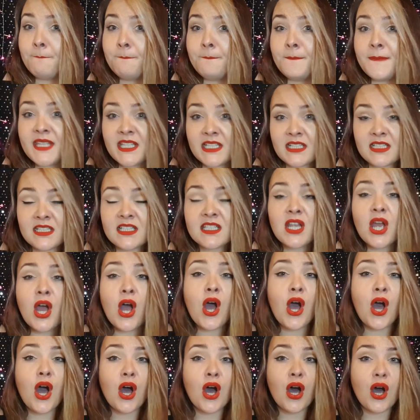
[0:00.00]
built
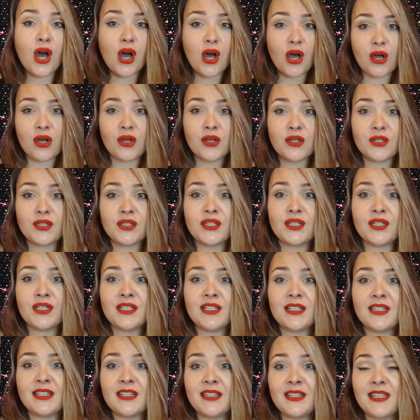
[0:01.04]

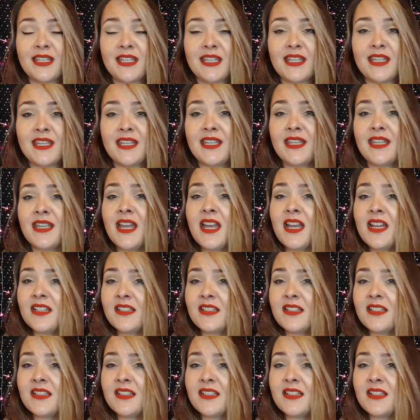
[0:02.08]
on the